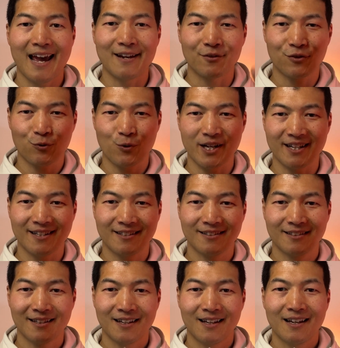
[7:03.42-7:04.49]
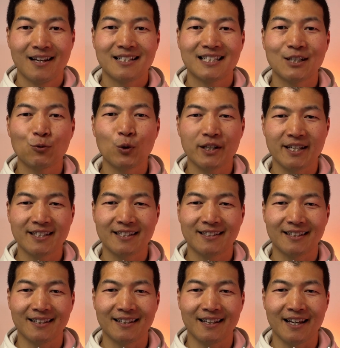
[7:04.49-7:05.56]
And 3,
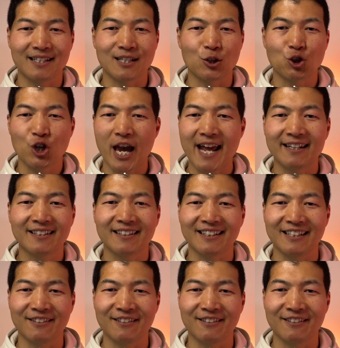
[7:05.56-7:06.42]
synchronicity is a chained